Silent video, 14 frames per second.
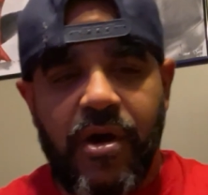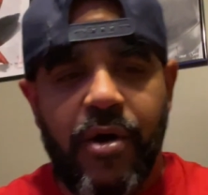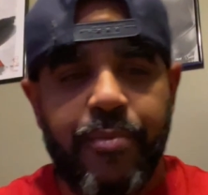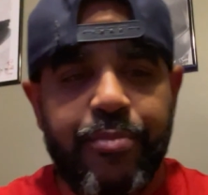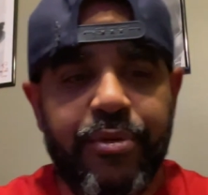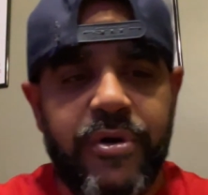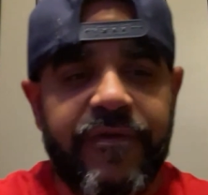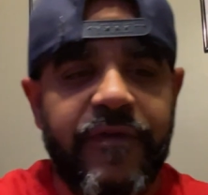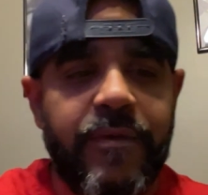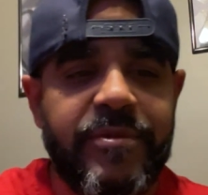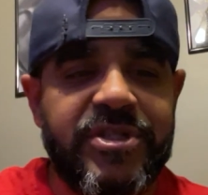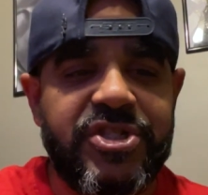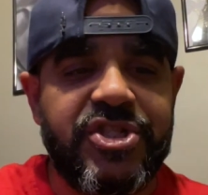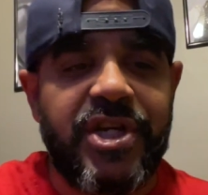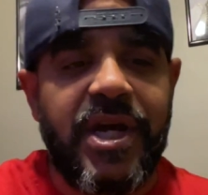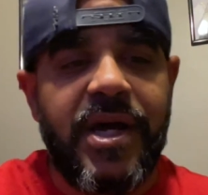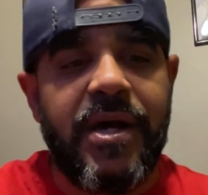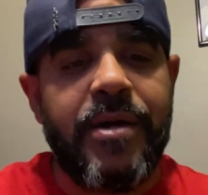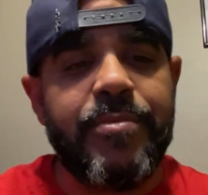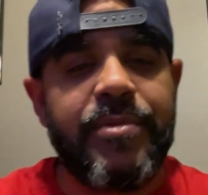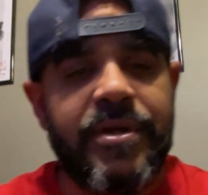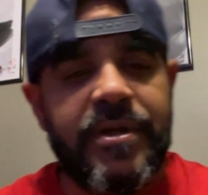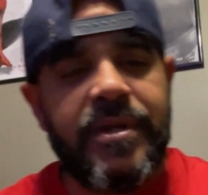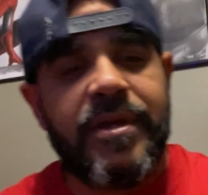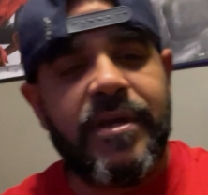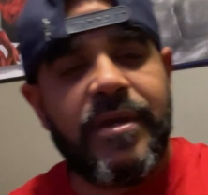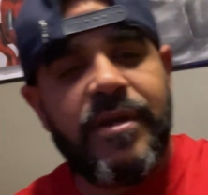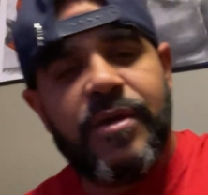a book from his job
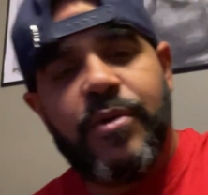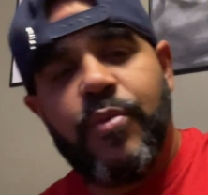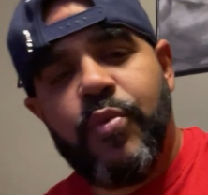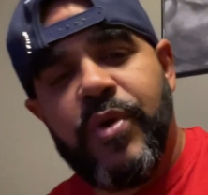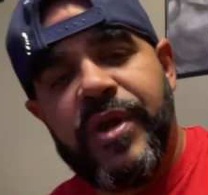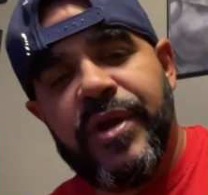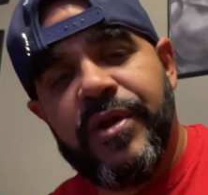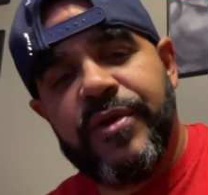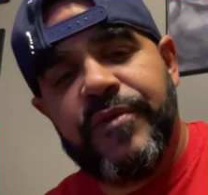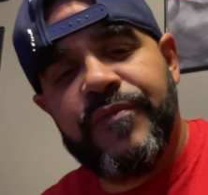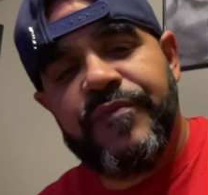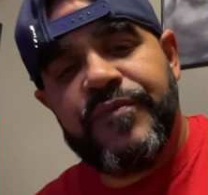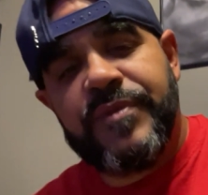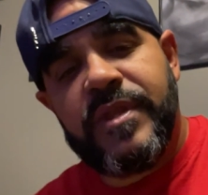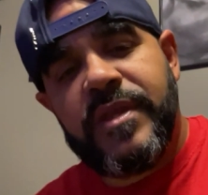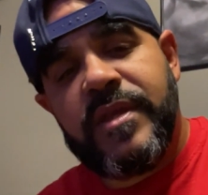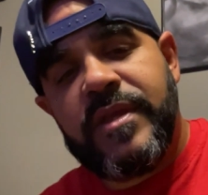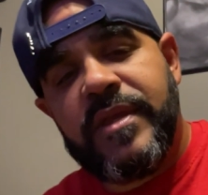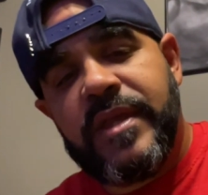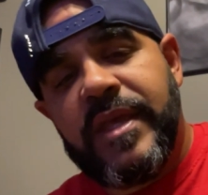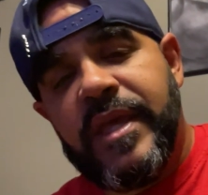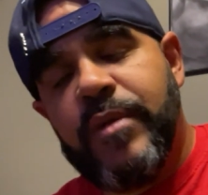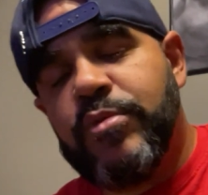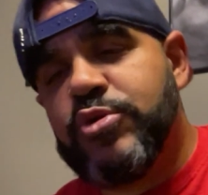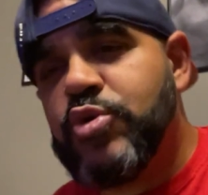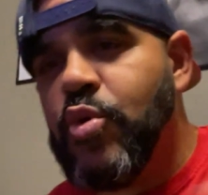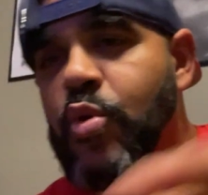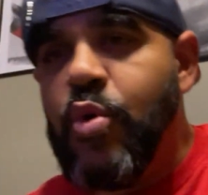where it
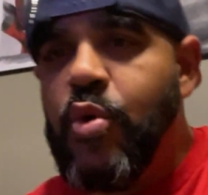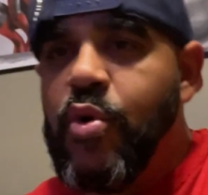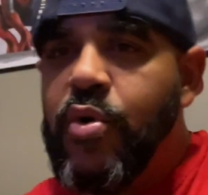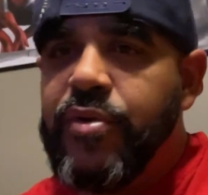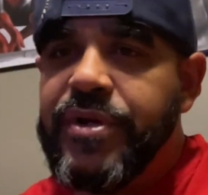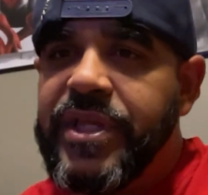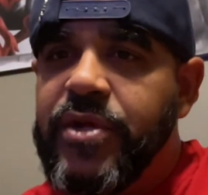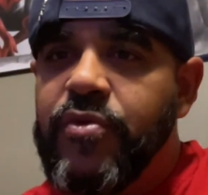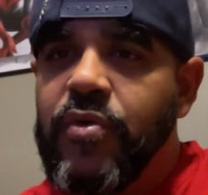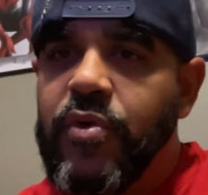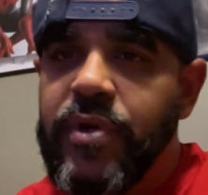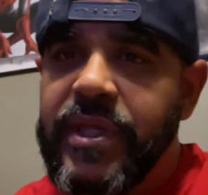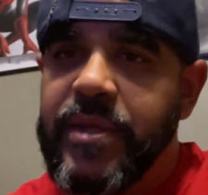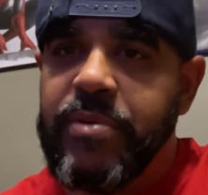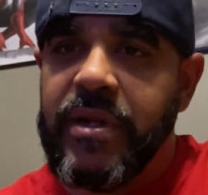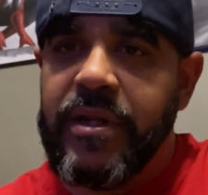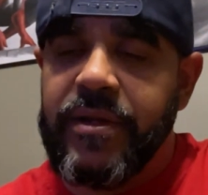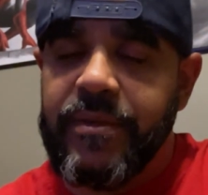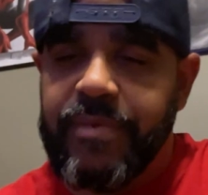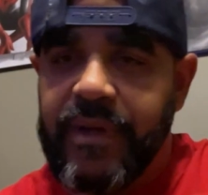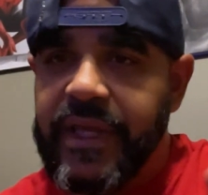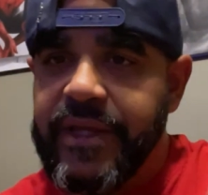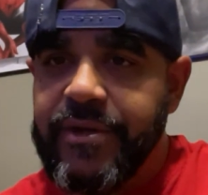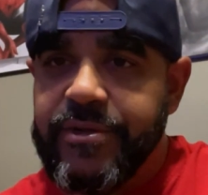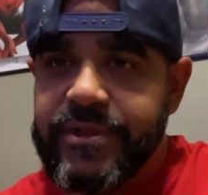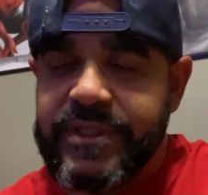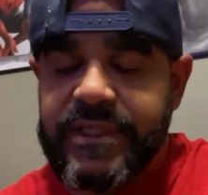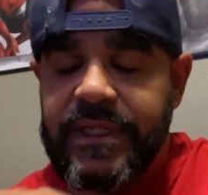was all Negro League
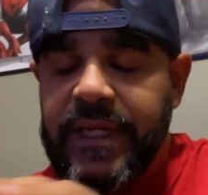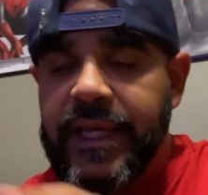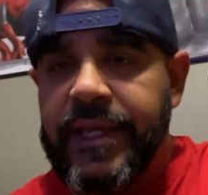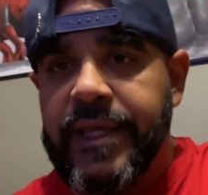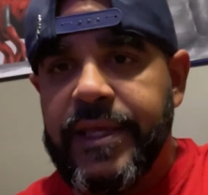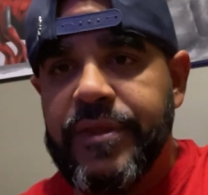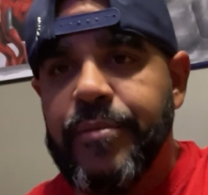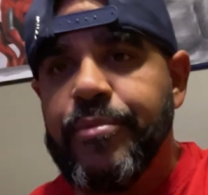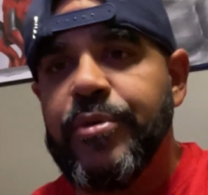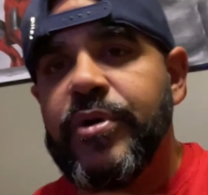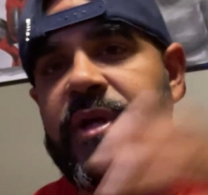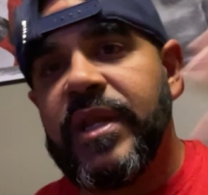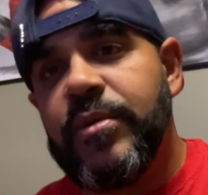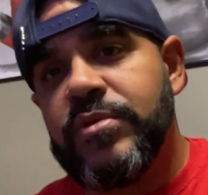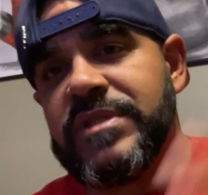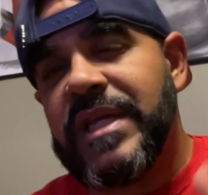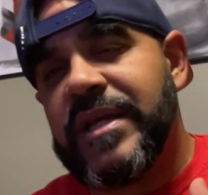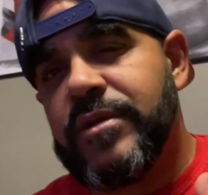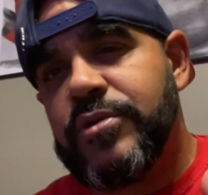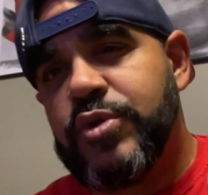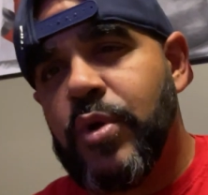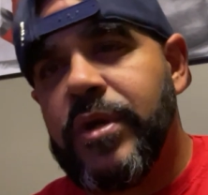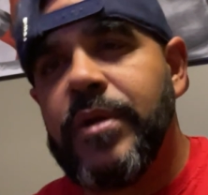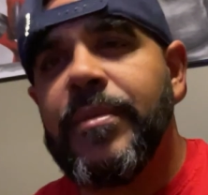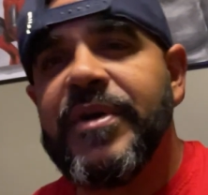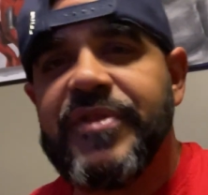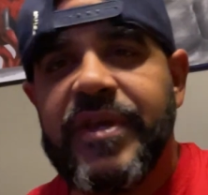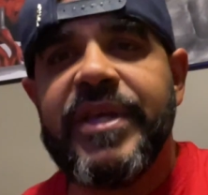players, like in the book, and it was like talking
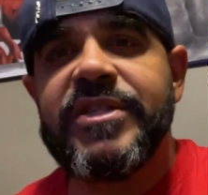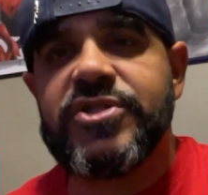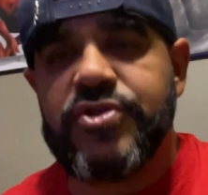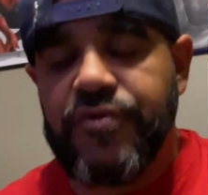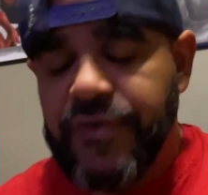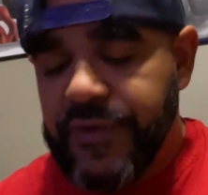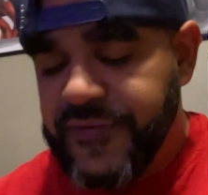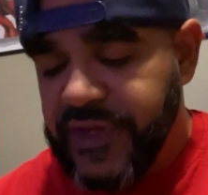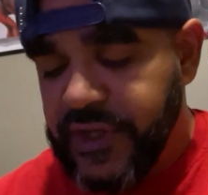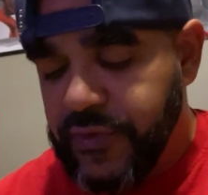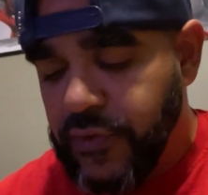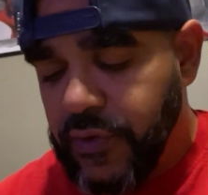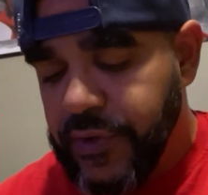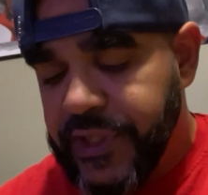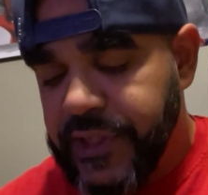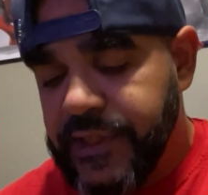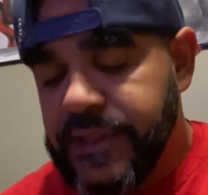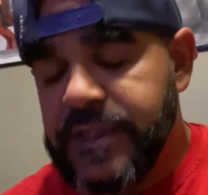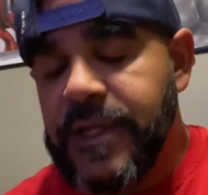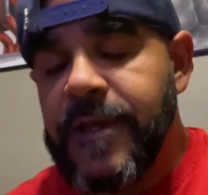about the history of Negro Leagues.